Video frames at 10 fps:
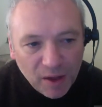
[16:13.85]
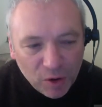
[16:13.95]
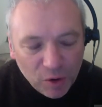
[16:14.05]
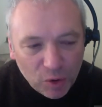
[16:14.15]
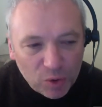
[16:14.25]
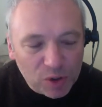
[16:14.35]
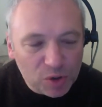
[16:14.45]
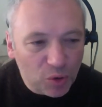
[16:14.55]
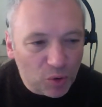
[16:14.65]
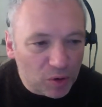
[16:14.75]
course
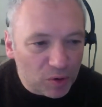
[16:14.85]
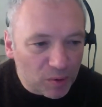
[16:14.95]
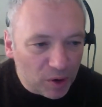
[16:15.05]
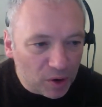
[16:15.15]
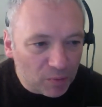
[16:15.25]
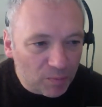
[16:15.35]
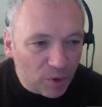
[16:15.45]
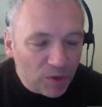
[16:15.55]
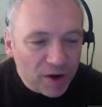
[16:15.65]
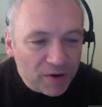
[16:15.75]
or
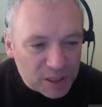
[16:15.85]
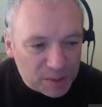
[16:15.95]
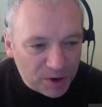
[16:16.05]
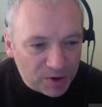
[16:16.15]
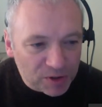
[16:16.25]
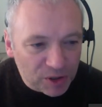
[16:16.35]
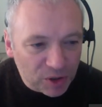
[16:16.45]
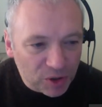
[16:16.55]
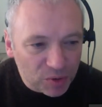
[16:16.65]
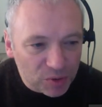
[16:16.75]
their experience on a
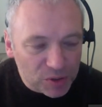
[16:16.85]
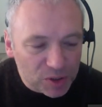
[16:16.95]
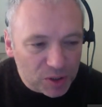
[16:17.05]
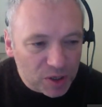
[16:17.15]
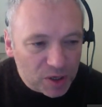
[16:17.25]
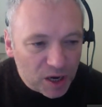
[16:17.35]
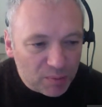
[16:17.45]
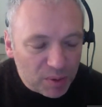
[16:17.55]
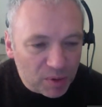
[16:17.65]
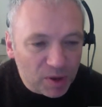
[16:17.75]
course, and
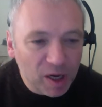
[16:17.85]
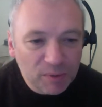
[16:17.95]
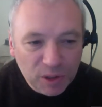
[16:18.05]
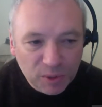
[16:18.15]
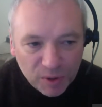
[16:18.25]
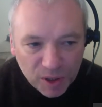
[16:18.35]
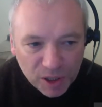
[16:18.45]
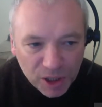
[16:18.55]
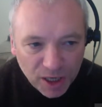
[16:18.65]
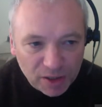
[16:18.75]
people can come to it with an
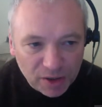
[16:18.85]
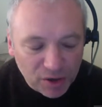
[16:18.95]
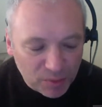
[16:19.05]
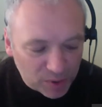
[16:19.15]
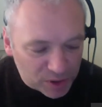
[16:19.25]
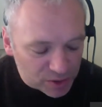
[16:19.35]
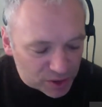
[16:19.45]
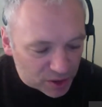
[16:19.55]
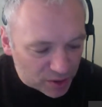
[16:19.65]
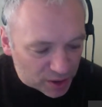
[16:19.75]
agenda and want to do
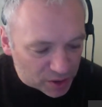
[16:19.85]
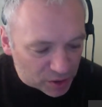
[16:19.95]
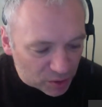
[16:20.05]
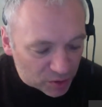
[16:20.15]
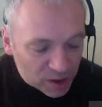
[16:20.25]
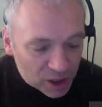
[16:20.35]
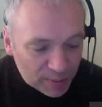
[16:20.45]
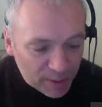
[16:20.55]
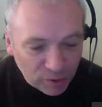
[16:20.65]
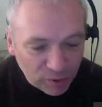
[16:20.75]
certain things, or you
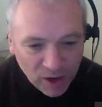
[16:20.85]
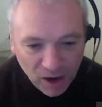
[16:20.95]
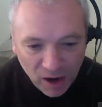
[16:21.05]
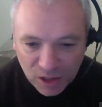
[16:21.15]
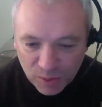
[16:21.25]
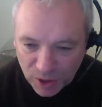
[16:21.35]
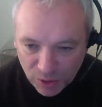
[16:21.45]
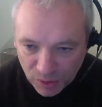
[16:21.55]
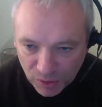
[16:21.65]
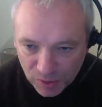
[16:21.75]
may not realise when you're